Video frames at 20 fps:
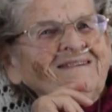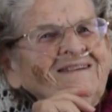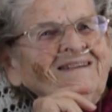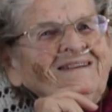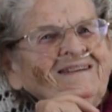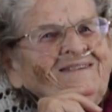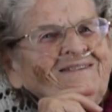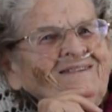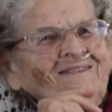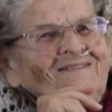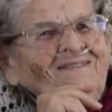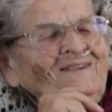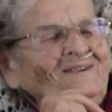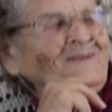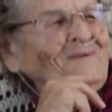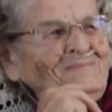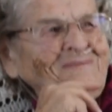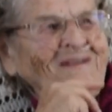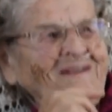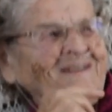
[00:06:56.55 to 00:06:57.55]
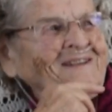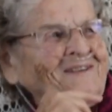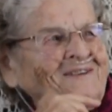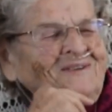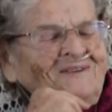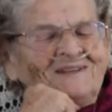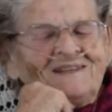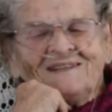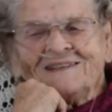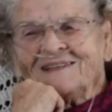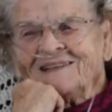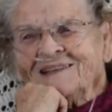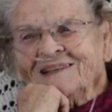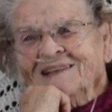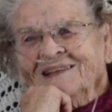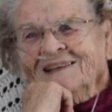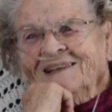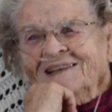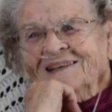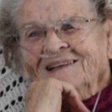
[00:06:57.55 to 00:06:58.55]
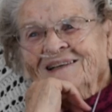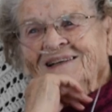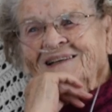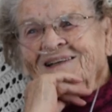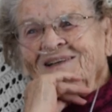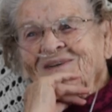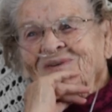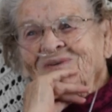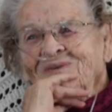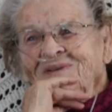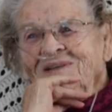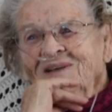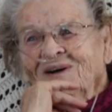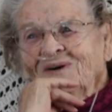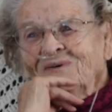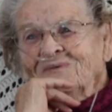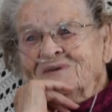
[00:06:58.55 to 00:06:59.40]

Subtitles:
I don't know, but I know he always.